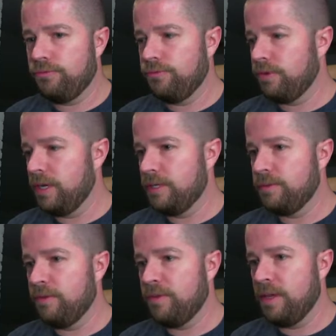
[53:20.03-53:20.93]
I guess we
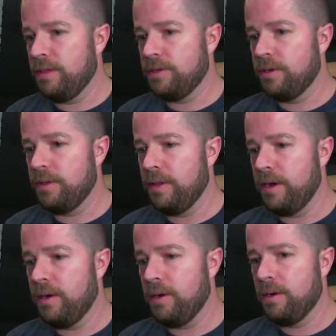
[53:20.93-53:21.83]
have to end the turn
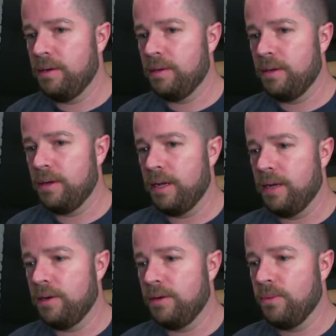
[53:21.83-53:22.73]
there. I
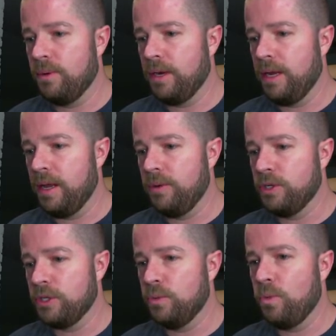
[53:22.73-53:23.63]
don't want to get
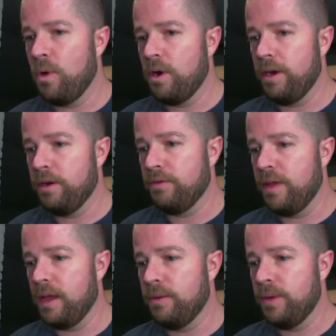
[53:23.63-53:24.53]
just 1 out of
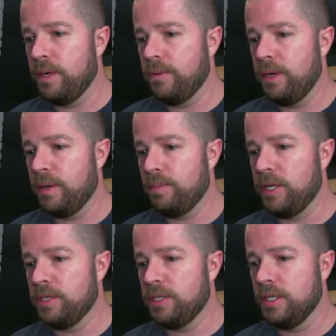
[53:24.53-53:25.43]
Gadwick when I could
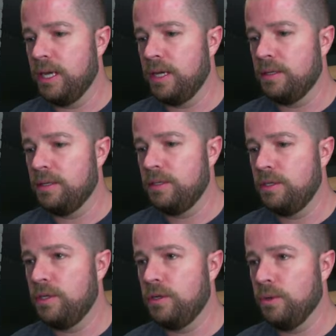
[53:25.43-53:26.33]
potentially get
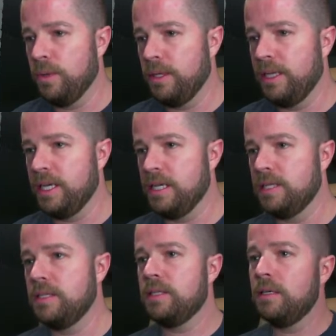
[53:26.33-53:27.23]
2 at least.